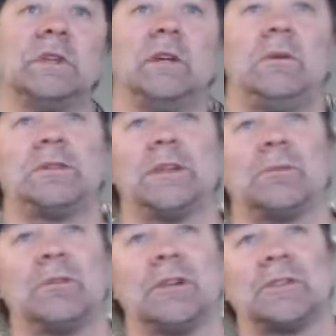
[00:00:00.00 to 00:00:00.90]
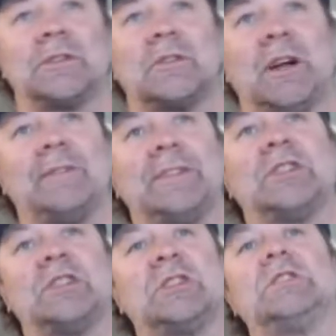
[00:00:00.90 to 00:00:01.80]
What's up, Chris,
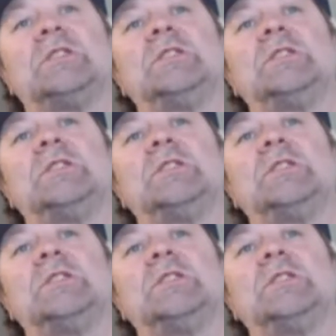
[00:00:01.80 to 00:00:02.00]
Travis?